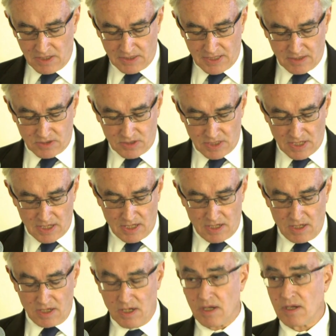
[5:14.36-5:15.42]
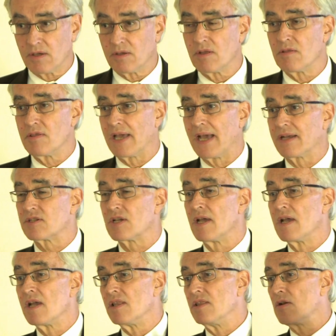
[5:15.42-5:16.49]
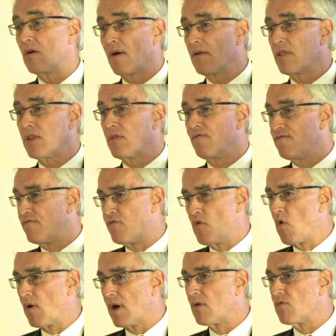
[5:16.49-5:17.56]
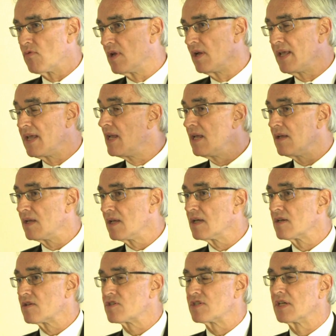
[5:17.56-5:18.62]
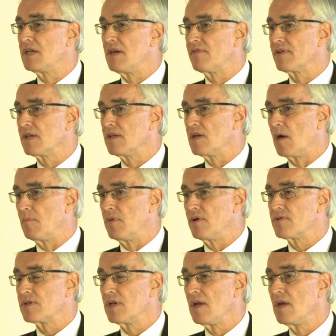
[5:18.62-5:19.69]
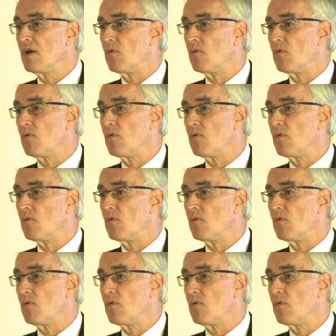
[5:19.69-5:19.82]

that there are four really significant numbers.